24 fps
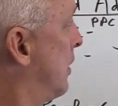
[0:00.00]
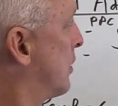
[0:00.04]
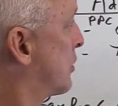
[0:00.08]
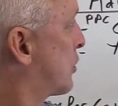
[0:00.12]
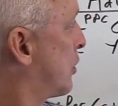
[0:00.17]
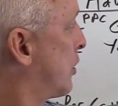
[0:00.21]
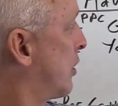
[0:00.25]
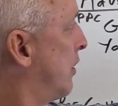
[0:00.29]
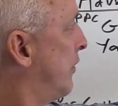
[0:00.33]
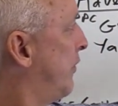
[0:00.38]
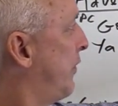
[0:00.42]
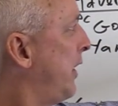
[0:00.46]

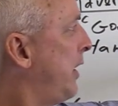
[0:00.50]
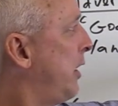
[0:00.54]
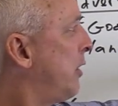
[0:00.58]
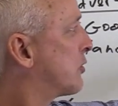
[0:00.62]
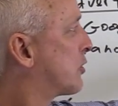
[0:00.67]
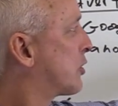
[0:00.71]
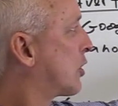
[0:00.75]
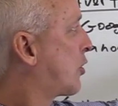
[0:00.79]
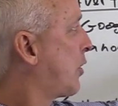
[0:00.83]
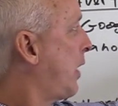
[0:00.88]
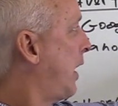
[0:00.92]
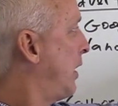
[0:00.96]
So your
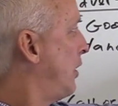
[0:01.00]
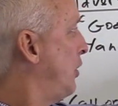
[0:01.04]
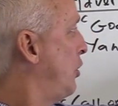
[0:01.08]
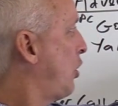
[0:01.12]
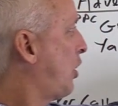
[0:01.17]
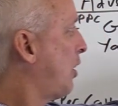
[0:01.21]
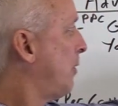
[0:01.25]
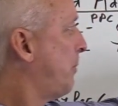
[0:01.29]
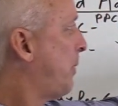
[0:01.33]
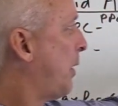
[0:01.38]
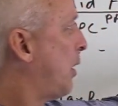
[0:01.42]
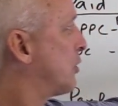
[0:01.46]
videos are great. You
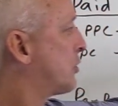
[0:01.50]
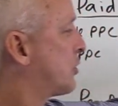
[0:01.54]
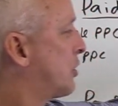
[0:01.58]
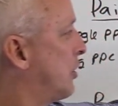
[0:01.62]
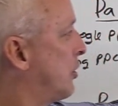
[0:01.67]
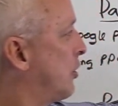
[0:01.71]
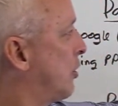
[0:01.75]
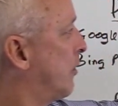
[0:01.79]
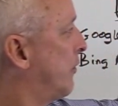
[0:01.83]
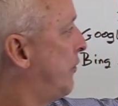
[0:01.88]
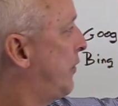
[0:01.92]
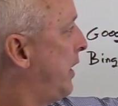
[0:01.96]
can post
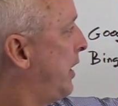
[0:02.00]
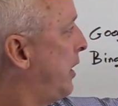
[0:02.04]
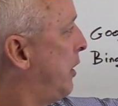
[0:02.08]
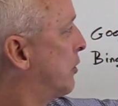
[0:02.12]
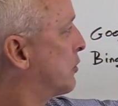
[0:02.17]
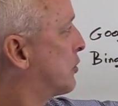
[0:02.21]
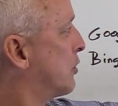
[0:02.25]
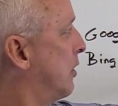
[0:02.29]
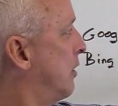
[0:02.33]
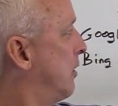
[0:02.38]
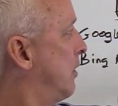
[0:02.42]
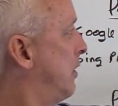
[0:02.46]
your
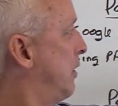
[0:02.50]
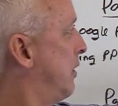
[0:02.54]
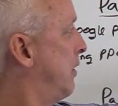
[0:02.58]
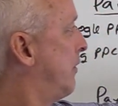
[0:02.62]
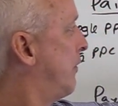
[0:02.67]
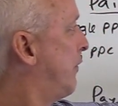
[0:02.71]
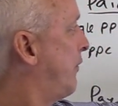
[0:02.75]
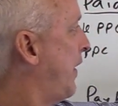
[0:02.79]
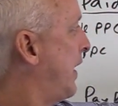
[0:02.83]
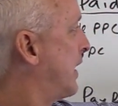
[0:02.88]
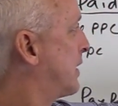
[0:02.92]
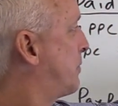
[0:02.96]
videos on
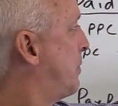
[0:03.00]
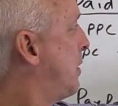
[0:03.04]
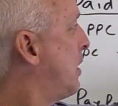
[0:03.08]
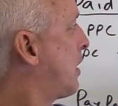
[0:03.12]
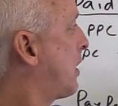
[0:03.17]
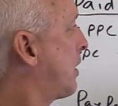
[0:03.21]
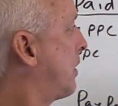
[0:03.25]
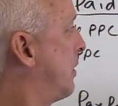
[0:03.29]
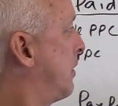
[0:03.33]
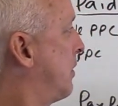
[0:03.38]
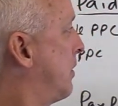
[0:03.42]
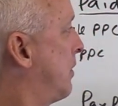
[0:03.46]

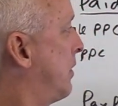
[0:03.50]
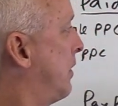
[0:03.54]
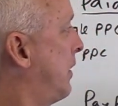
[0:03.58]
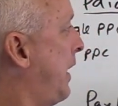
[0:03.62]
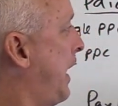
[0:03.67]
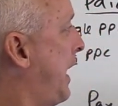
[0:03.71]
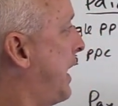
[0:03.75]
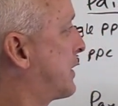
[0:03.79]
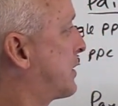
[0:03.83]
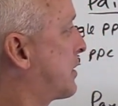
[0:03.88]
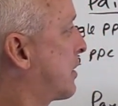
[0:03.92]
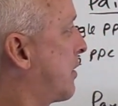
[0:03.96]
Facebook,
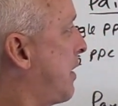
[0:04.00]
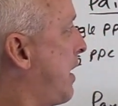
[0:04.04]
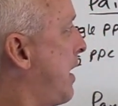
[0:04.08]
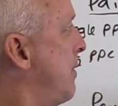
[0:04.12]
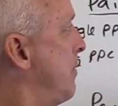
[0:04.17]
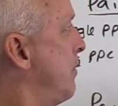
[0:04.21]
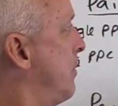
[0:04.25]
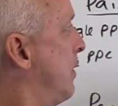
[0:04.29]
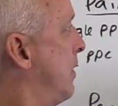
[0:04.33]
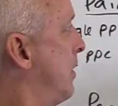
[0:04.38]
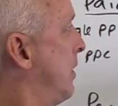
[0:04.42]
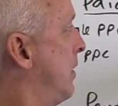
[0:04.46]

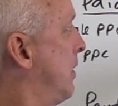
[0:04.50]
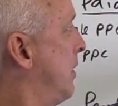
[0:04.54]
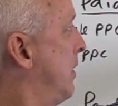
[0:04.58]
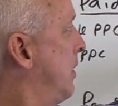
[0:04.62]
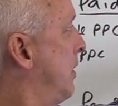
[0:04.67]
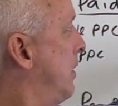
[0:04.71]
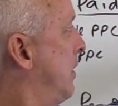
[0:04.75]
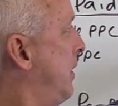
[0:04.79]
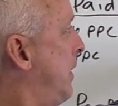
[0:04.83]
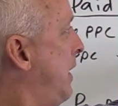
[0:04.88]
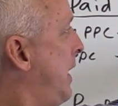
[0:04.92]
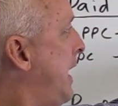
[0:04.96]
Instagram,
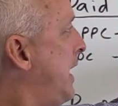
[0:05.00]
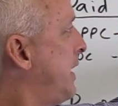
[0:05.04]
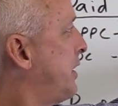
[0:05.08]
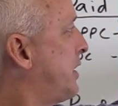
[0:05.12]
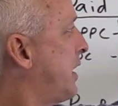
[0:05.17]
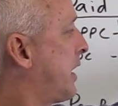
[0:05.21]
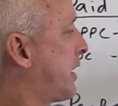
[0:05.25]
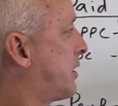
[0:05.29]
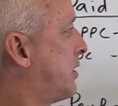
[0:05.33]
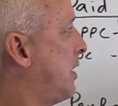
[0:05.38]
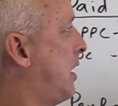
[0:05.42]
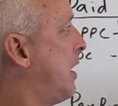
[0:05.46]
and
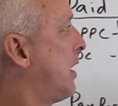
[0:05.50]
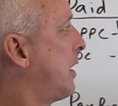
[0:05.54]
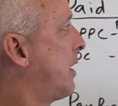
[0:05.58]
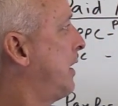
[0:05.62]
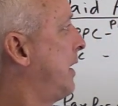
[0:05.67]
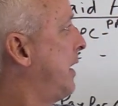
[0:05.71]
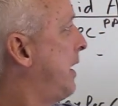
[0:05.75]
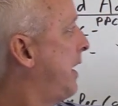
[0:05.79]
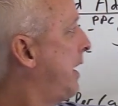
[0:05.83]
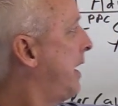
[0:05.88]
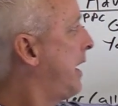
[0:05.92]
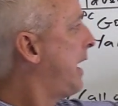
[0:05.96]

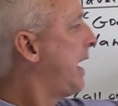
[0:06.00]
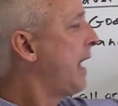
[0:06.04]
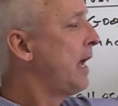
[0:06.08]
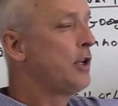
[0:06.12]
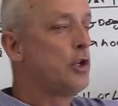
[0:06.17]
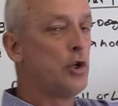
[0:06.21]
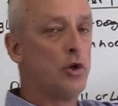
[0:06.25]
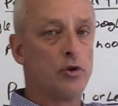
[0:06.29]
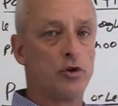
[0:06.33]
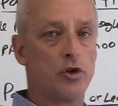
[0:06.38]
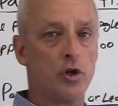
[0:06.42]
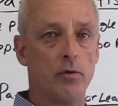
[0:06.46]
TikTok, and
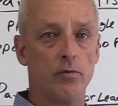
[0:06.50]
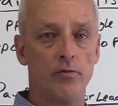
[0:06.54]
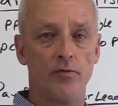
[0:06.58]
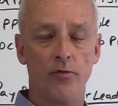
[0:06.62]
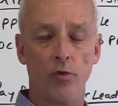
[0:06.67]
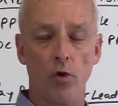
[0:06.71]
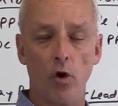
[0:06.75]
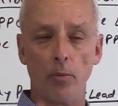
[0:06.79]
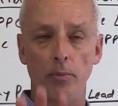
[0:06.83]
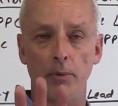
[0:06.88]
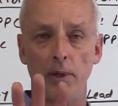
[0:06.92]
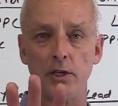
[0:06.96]
YouTube.
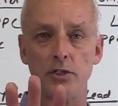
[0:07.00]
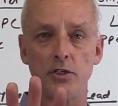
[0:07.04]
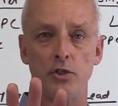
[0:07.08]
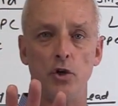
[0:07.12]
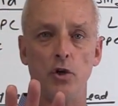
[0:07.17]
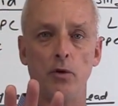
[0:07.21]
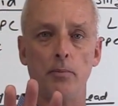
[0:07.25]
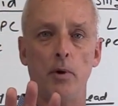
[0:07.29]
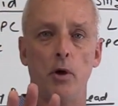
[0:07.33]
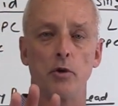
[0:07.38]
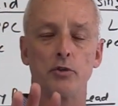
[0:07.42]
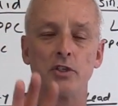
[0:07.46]
4 places you
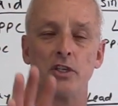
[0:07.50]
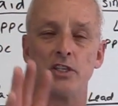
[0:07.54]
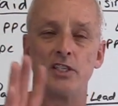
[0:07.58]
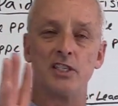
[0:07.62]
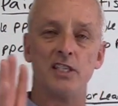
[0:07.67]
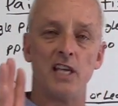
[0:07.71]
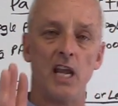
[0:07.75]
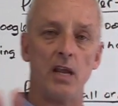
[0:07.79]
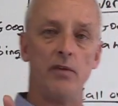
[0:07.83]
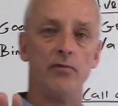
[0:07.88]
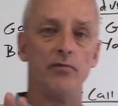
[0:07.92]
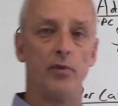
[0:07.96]
can post the
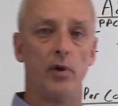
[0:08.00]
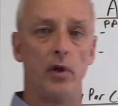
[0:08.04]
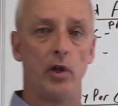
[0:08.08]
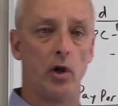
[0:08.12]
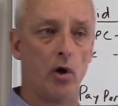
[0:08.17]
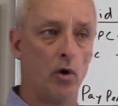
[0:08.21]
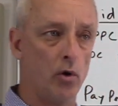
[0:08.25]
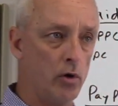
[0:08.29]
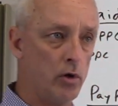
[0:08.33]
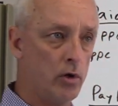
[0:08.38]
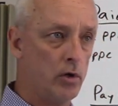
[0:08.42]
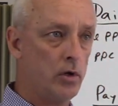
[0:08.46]
same
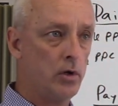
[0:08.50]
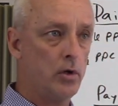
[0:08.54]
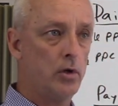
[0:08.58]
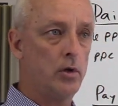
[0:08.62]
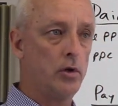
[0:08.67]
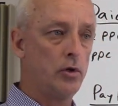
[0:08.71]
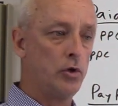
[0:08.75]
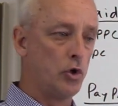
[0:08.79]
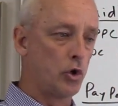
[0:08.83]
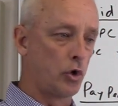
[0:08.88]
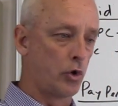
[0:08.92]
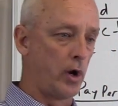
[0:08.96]
video.
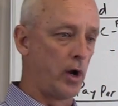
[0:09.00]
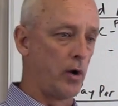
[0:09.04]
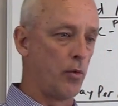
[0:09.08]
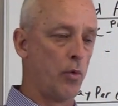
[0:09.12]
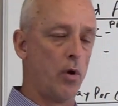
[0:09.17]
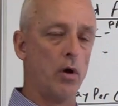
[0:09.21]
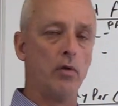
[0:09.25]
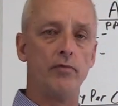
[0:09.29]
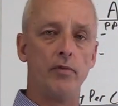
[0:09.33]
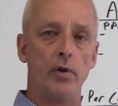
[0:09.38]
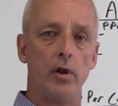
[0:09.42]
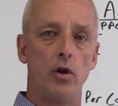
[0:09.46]
You create
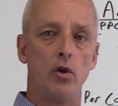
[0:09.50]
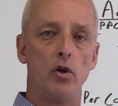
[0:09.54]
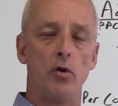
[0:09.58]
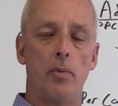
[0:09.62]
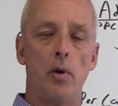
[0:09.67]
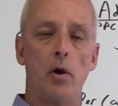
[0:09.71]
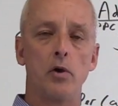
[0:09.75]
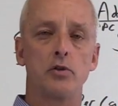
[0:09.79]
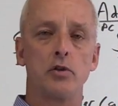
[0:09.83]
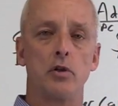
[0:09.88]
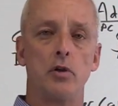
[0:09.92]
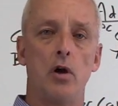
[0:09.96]
one video, you
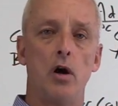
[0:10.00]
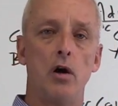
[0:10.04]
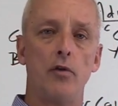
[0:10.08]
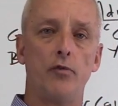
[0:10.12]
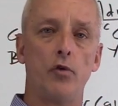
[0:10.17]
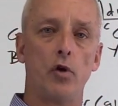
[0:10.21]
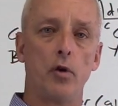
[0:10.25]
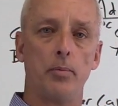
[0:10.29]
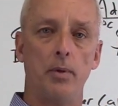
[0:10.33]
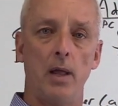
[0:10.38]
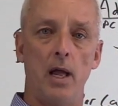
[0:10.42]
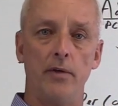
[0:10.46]
post it on all
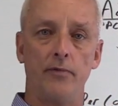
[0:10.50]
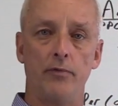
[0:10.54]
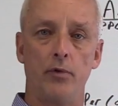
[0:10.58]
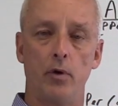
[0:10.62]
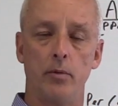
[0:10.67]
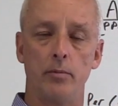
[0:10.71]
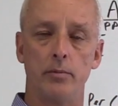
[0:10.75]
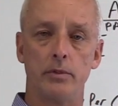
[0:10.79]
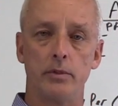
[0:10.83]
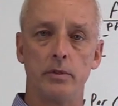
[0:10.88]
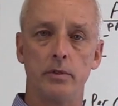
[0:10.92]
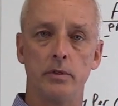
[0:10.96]
4
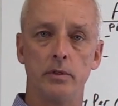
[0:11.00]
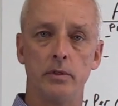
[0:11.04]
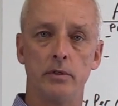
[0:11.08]
platforms.